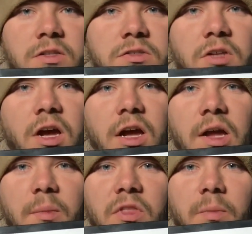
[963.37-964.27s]

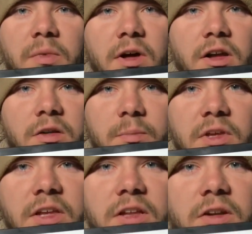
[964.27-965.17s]
Time on the bottom,
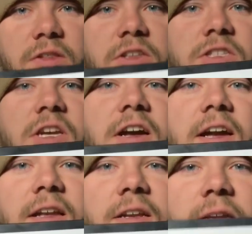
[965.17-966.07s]
heat on the side.